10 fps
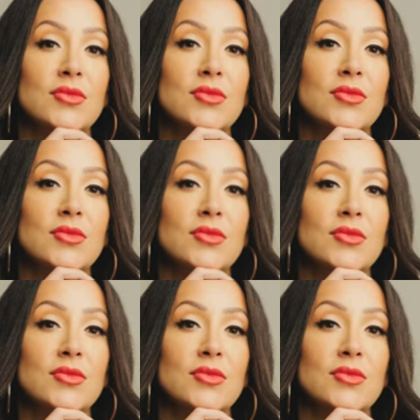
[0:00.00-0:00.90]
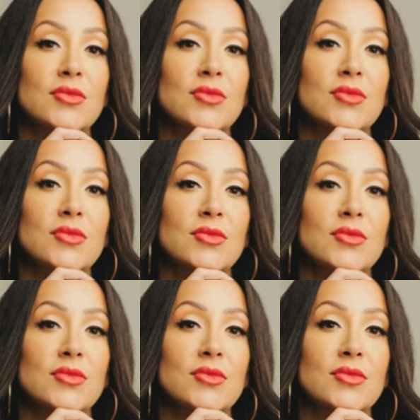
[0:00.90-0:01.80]

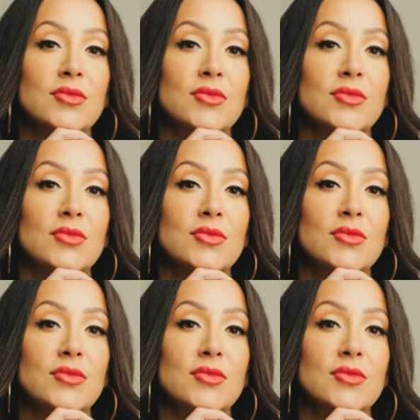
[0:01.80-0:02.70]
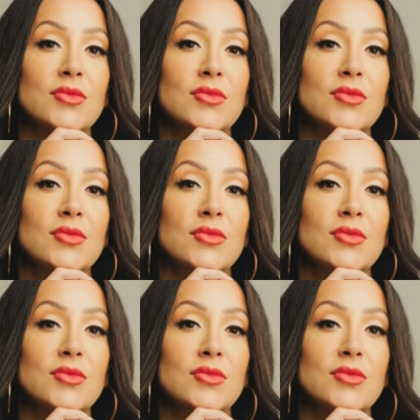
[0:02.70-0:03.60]

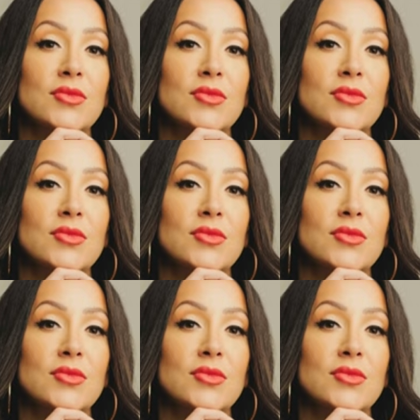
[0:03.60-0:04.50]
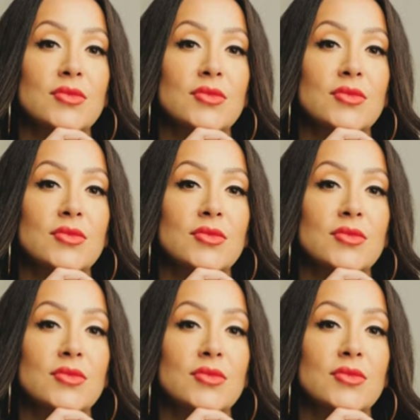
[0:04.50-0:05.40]

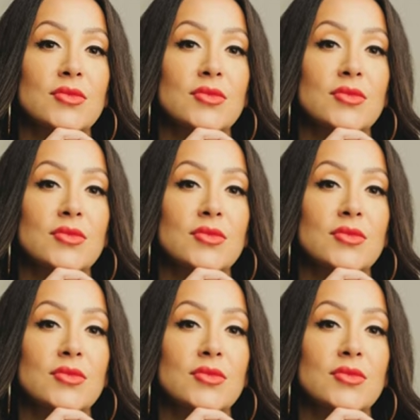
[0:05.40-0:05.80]
The face doesn't move, so there is nothing to read.